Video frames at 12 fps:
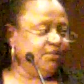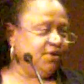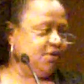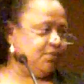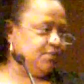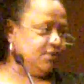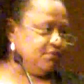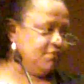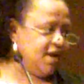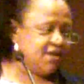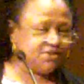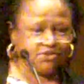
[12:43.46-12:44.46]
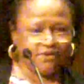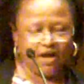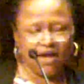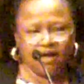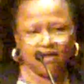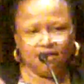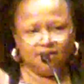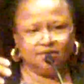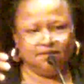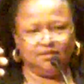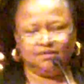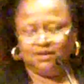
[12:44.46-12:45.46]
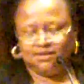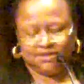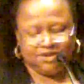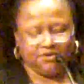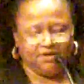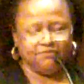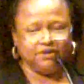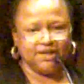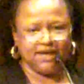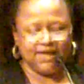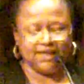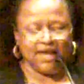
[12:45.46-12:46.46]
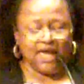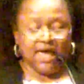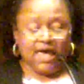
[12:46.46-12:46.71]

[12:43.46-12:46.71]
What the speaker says: he would go to a restaurant, he'd eat dinner every night,